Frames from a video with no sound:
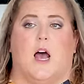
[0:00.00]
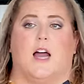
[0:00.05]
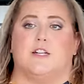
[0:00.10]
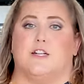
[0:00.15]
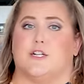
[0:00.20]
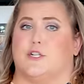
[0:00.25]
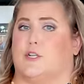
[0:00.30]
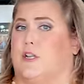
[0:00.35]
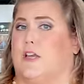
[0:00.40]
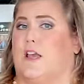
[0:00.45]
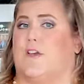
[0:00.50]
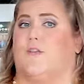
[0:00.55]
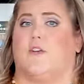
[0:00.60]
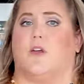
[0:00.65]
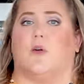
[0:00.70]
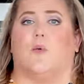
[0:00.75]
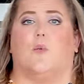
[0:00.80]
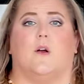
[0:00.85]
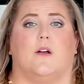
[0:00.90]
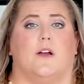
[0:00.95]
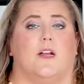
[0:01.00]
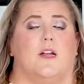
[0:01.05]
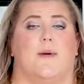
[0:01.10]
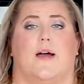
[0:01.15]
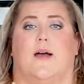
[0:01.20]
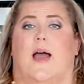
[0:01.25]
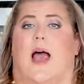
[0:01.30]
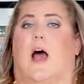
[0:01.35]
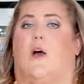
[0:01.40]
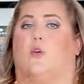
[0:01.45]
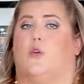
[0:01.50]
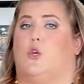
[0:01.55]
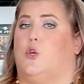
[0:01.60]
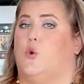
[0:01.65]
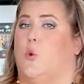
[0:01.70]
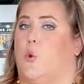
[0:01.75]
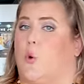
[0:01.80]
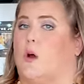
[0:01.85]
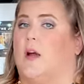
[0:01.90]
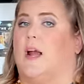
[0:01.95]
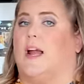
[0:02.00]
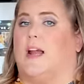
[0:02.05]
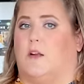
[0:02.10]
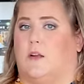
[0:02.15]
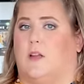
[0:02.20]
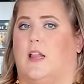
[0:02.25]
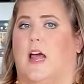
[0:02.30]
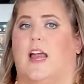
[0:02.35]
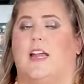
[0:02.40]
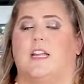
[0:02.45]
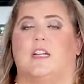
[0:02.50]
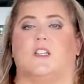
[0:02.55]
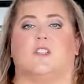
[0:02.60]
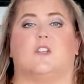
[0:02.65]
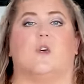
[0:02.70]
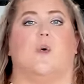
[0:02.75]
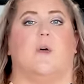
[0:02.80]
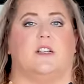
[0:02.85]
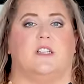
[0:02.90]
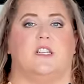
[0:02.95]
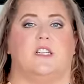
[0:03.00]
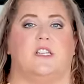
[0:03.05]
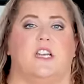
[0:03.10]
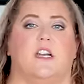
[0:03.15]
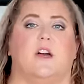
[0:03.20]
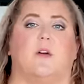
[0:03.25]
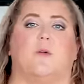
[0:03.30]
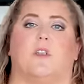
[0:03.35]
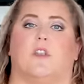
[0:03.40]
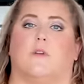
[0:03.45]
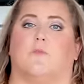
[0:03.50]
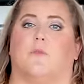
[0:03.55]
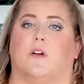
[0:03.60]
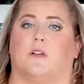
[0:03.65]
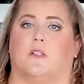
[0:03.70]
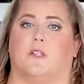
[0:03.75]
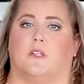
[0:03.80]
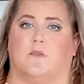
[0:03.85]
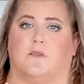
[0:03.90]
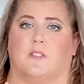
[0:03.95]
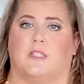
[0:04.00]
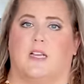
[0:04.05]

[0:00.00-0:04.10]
Additionally, if you're worried about how your airline is going to deal with a person of